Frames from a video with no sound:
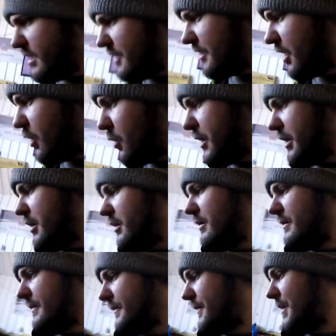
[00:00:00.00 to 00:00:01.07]
the oil
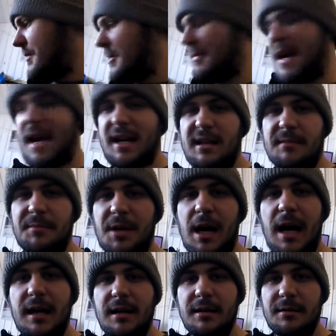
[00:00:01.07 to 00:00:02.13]
from the back of the
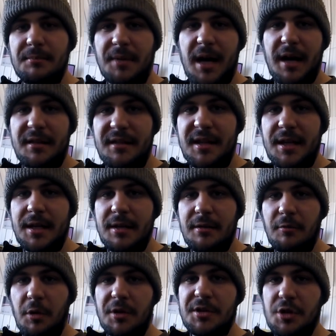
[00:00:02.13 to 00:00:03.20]
block by the,
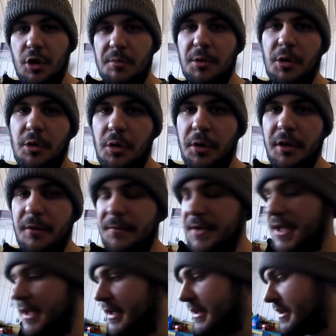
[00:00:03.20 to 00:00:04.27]
where the turbo oil
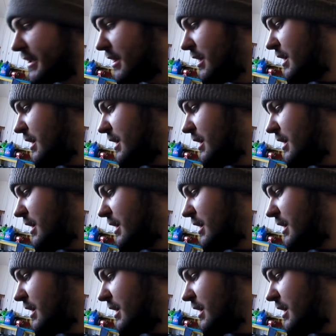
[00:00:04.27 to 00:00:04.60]
feed is,